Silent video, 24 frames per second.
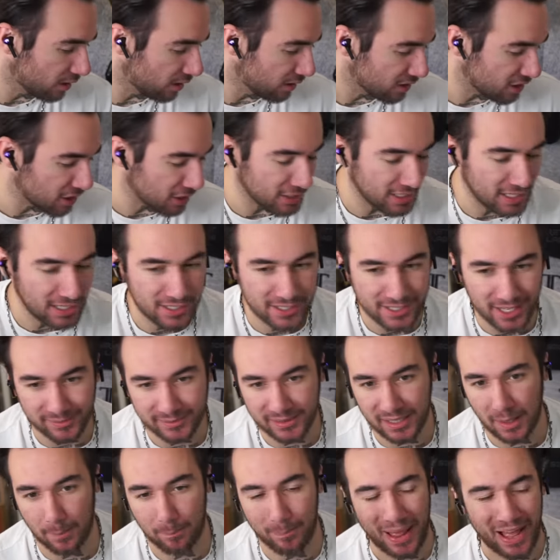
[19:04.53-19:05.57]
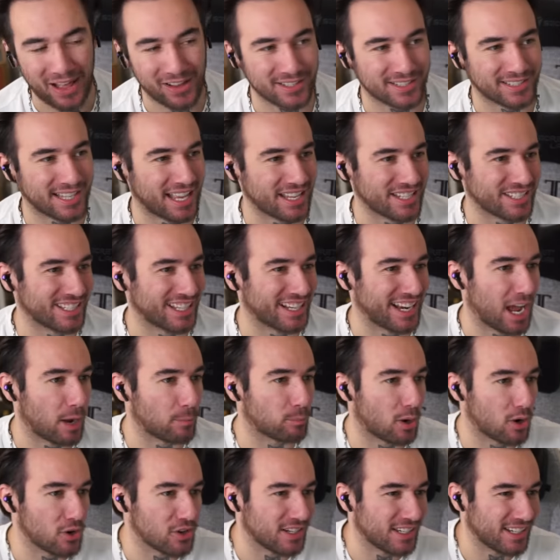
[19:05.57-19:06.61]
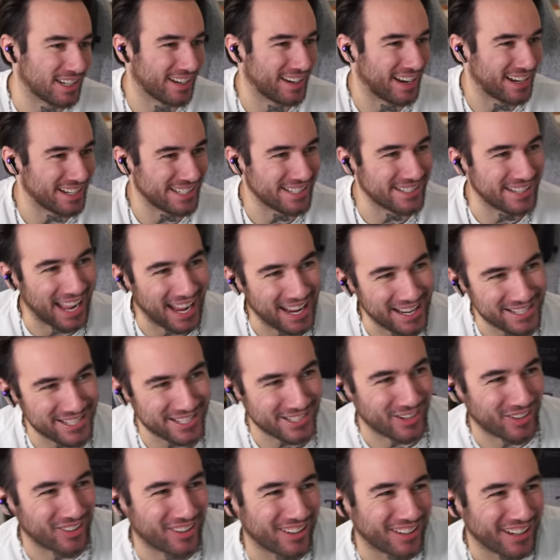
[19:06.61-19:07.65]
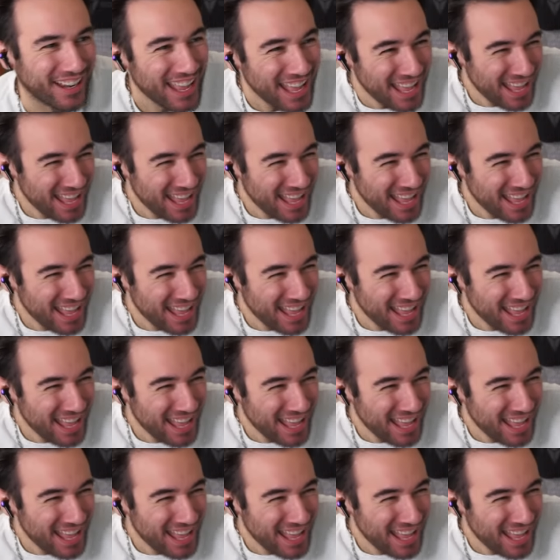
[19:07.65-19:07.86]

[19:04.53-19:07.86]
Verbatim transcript: You need something to balance that shit out, bro. You need a nice dance song.